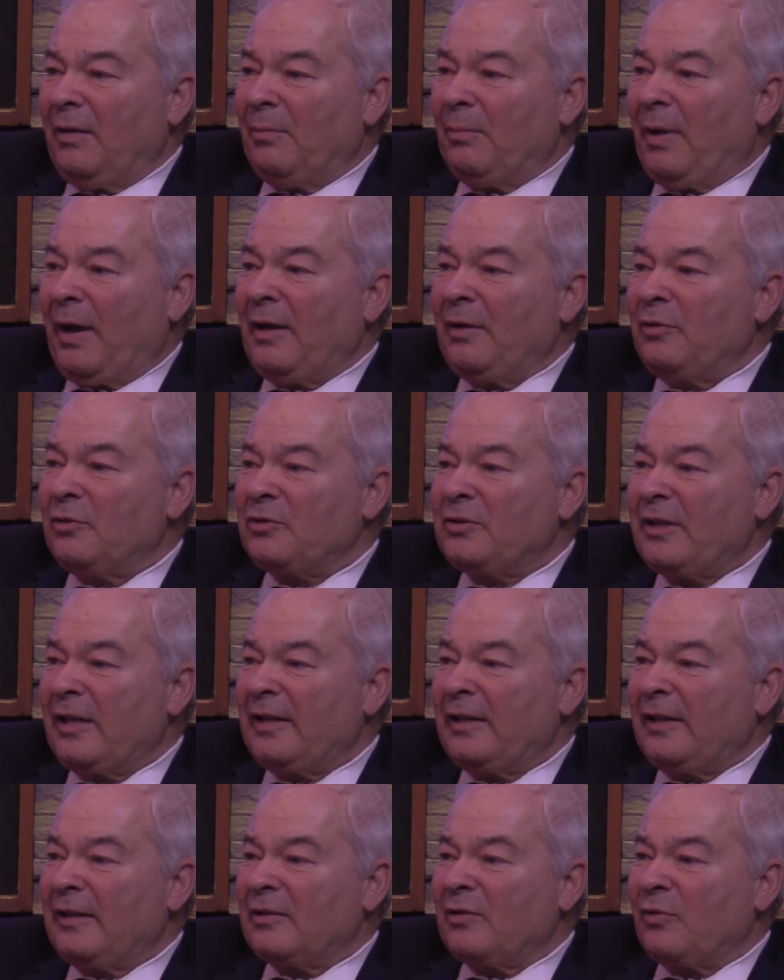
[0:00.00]
my
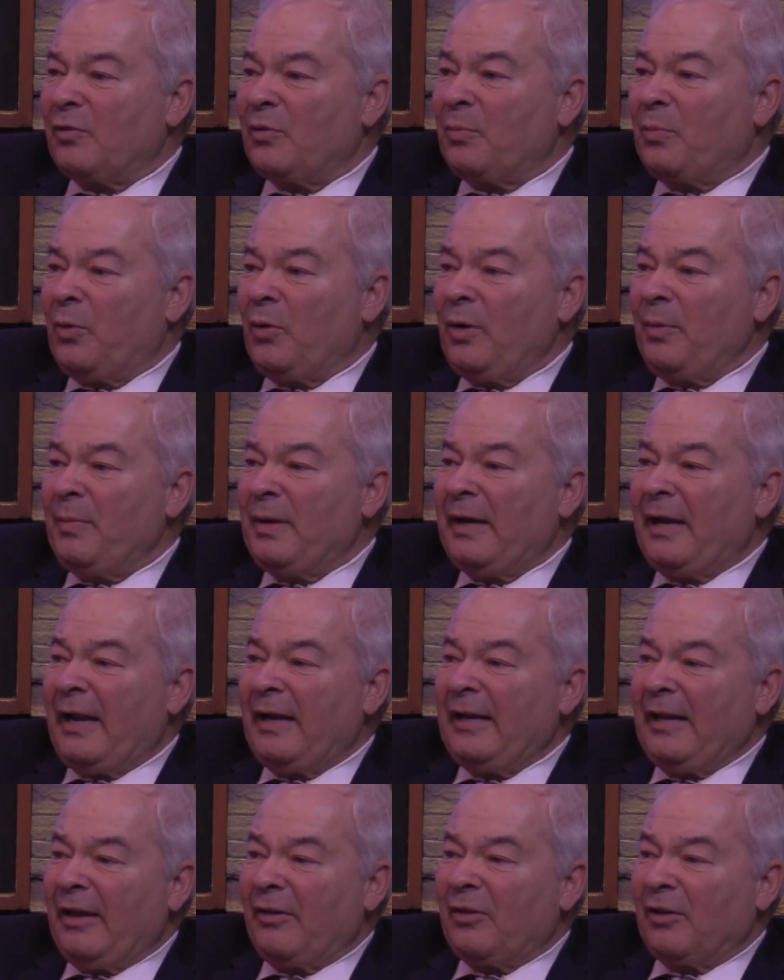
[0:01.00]
understanding is if you put them in
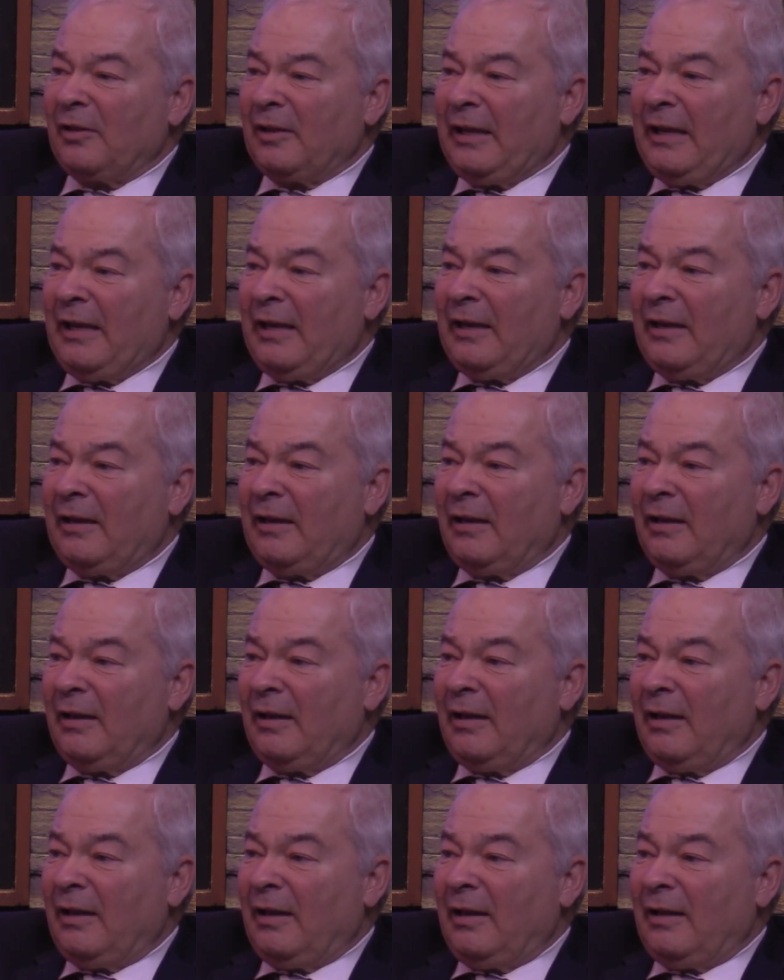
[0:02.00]
any other league,
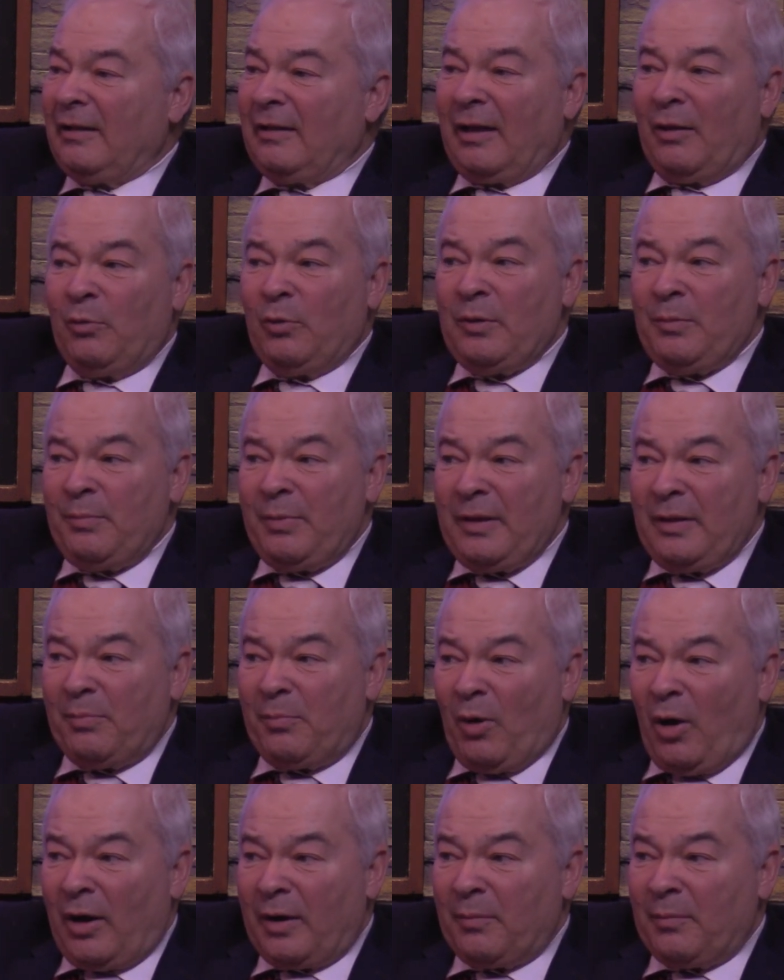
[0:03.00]
they wouldn't be the
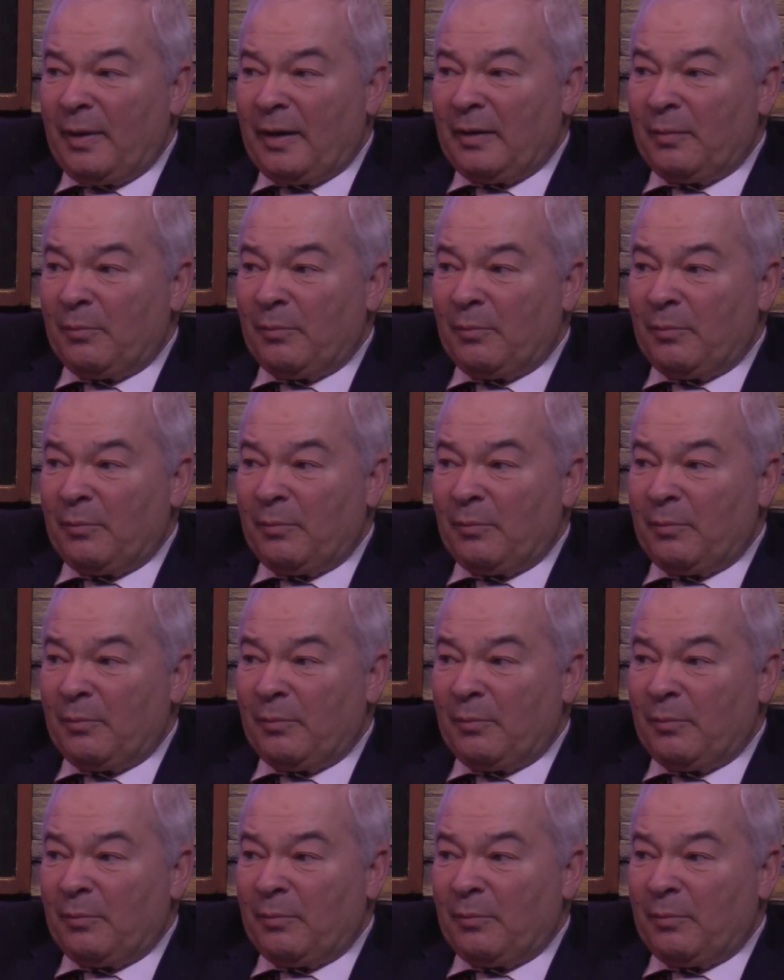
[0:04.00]
bottom anymore.